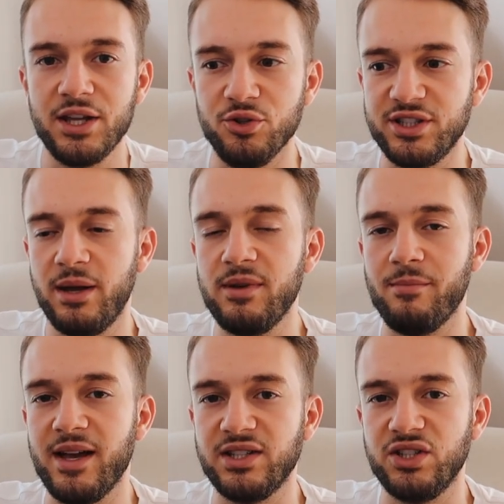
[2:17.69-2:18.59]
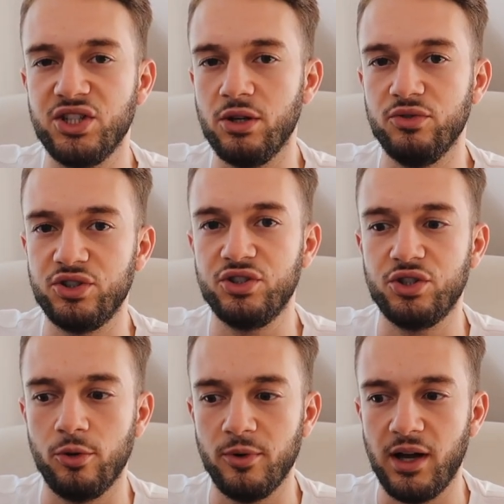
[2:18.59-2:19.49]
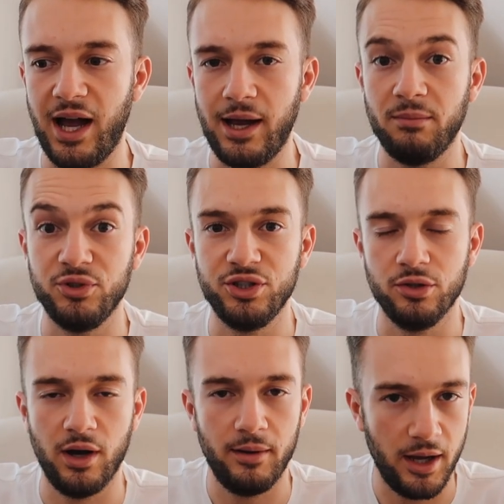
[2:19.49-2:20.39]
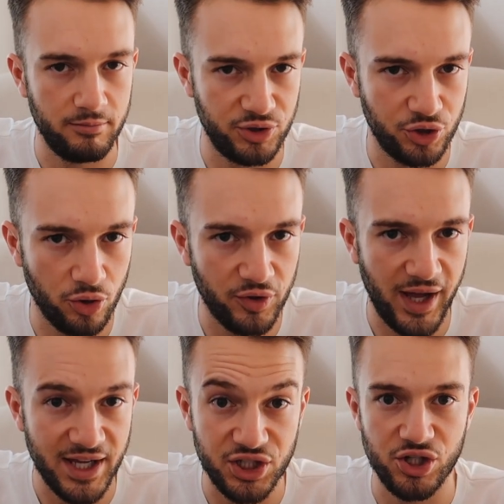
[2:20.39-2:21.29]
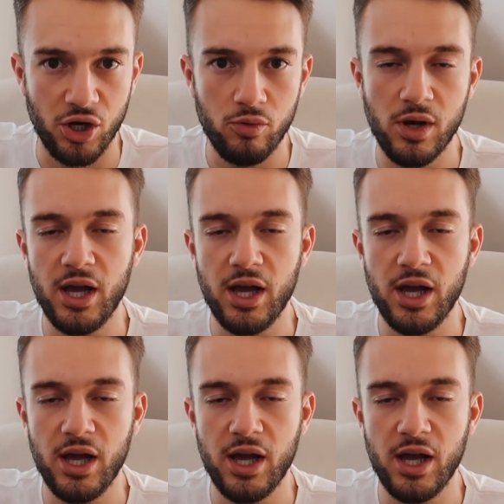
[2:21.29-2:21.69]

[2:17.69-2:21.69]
You send me a message, you know, to, so I am, you know, I'm sure that it's you.